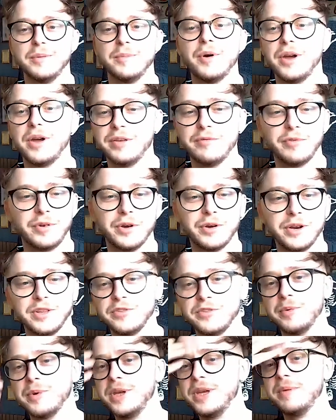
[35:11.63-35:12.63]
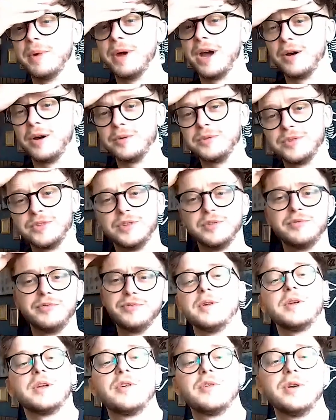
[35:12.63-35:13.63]
you might even gone into emails, you've
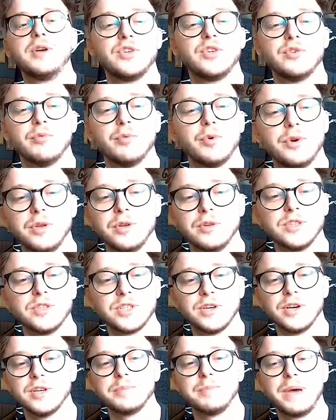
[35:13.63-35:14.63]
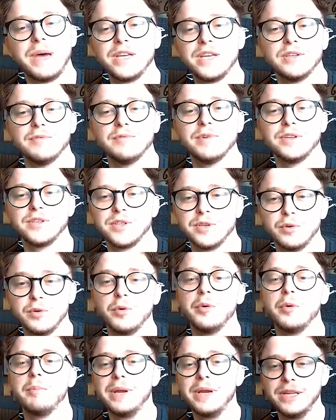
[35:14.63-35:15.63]
increased your audience size massively. So
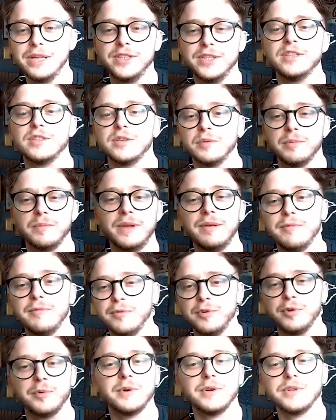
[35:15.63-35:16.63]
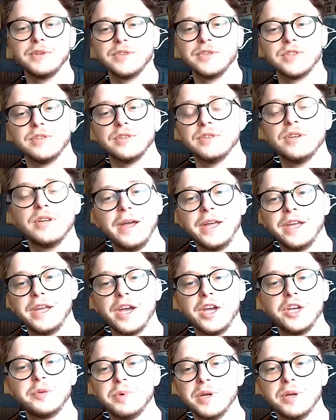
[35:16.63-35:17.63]
your ability to influence and
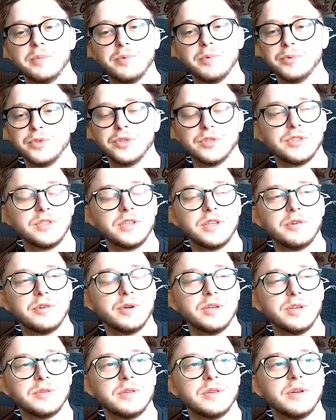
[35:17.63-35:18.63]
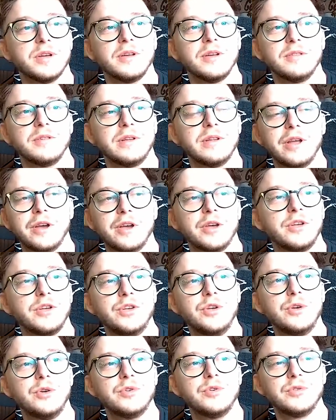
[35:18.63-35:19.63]
engage people just increased uh, like a
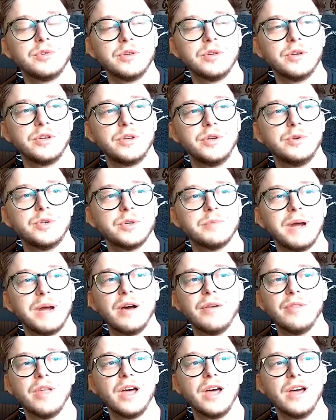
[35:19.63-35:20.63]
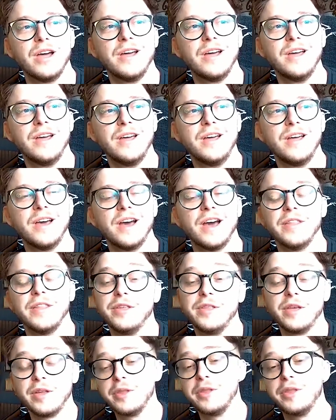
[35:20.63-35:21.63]
huge, huge amount there. And
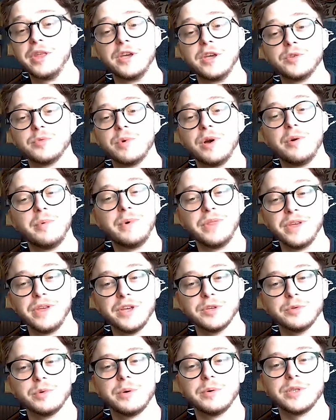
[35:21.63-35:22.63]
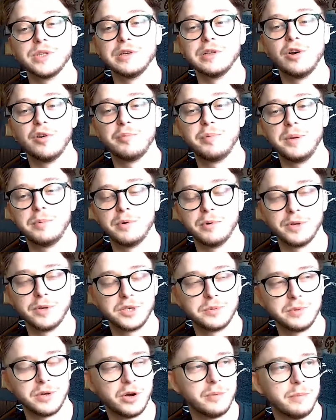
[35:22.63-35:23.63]
the other thing as well with it as well is a lot of people are
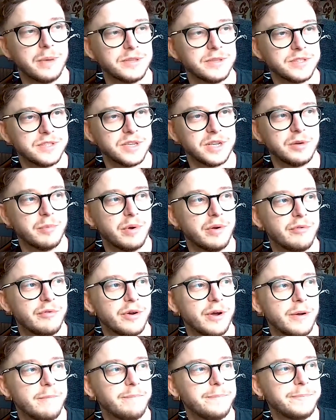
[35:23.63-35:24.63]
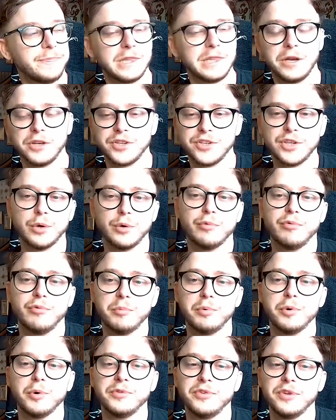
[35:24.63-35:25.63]
experimenting with um, like
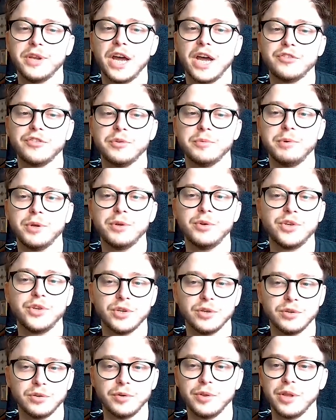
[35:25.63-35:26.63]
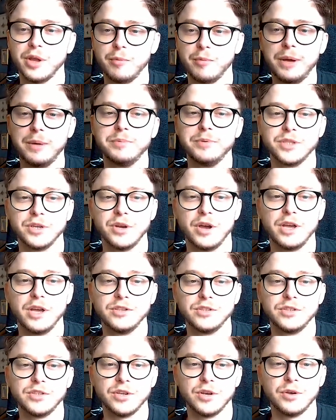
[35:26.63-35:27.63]
self-reported attribution on their
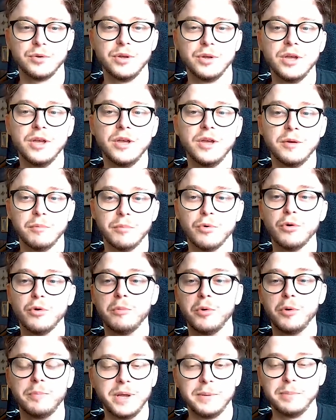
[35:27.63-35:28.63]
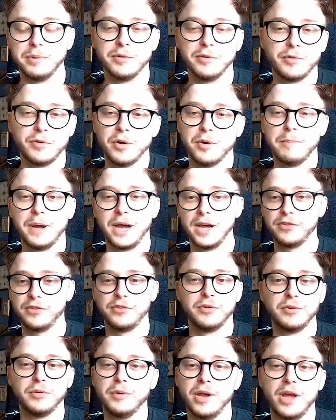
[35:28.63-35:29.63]
websites. So more and more people have gone back
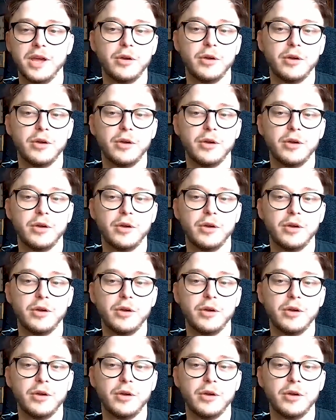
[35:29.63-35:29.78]
to